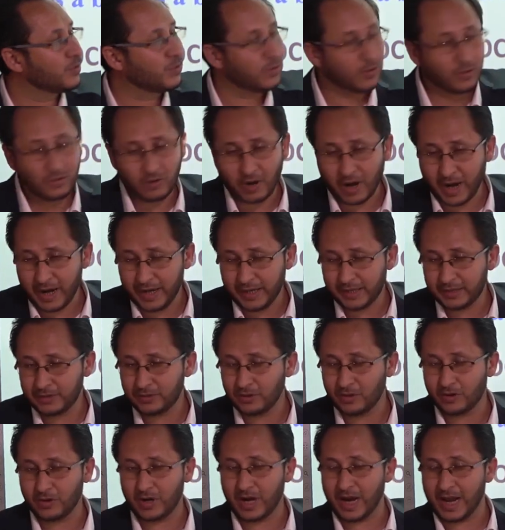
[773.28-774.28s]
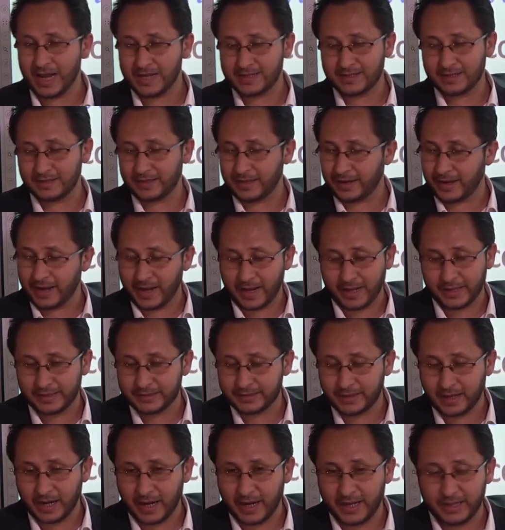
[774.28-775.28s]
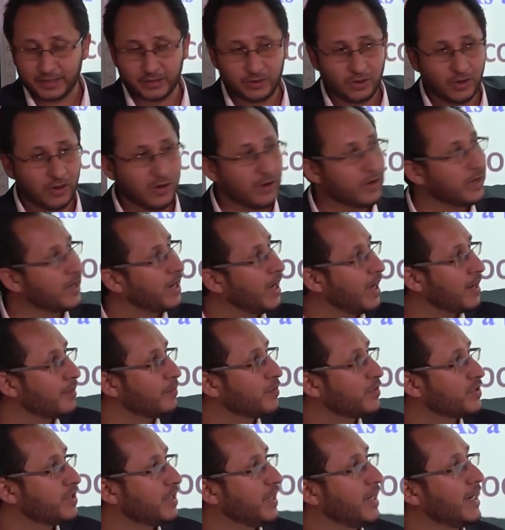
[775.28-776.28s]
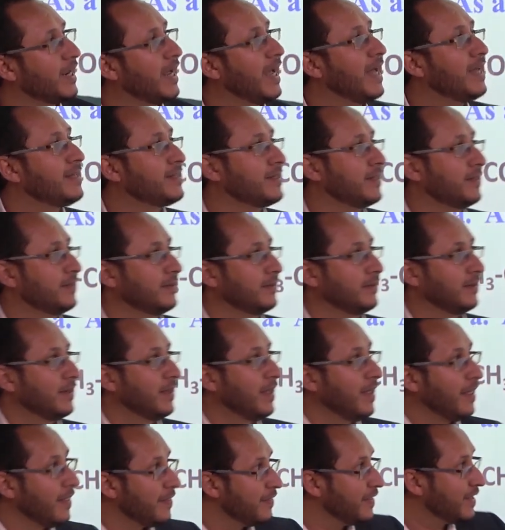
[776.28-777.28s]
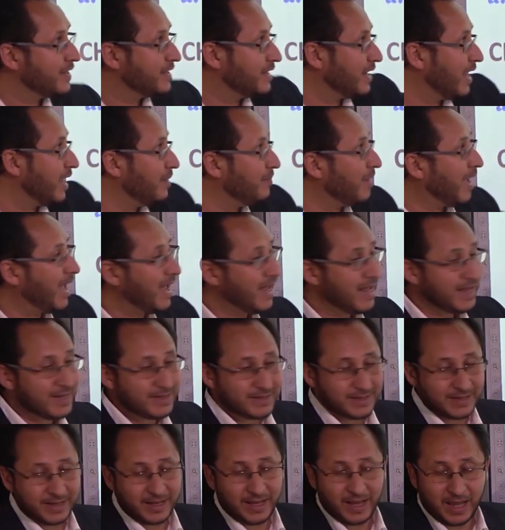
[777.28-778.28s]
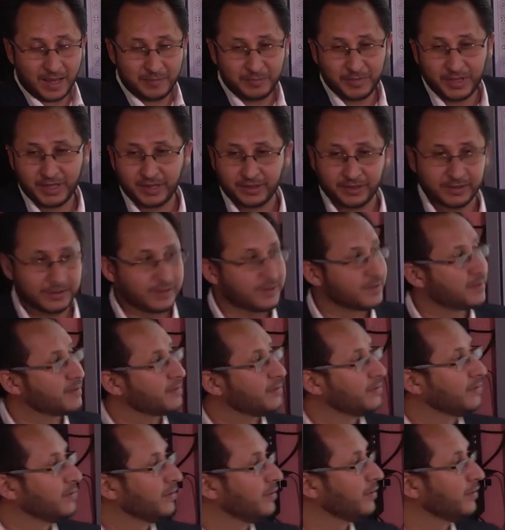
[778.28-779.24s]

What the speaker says: chloride or acid anhydride or carboxylic acid. The same as amines.